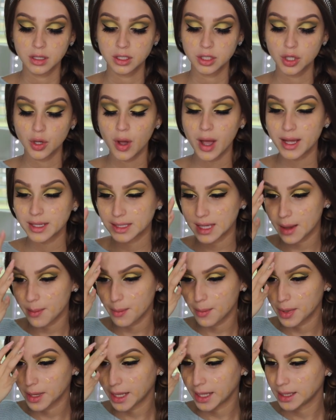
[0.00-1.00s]
So as
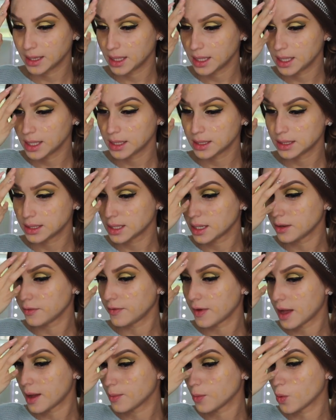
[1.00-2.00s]
I'm blending and
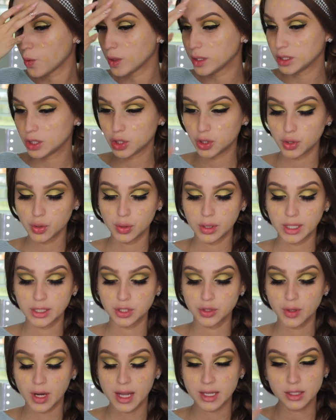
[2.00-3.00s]
stuff, I'm going to
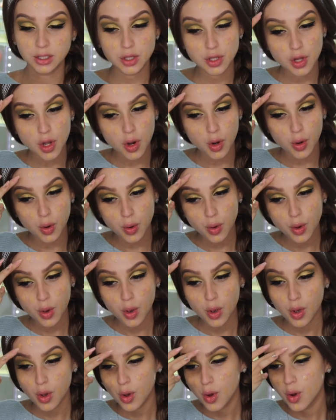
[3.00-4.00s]
let you guys know
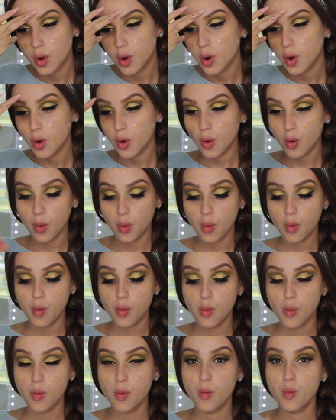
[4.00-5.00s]

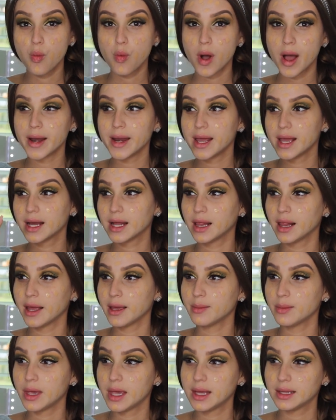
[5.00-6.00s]
what it
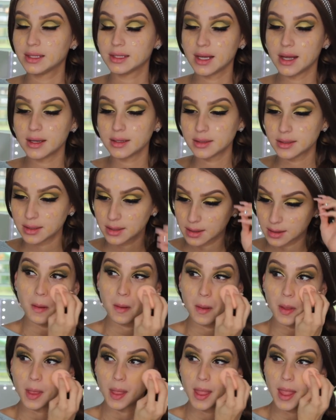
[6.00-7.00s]
claims it does.
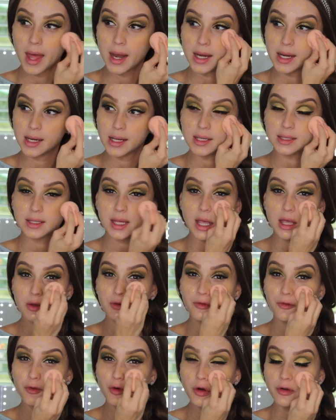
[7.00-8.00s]
That it is
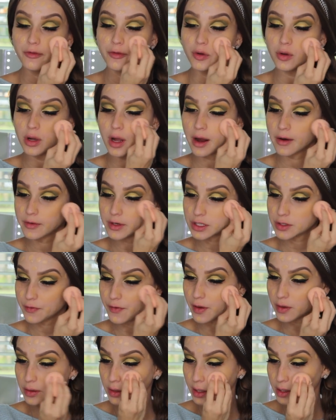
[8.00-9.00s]
a full coverage
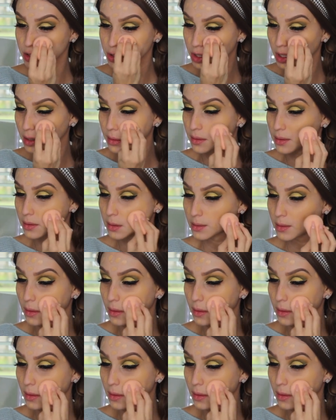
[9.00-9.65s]
foundation.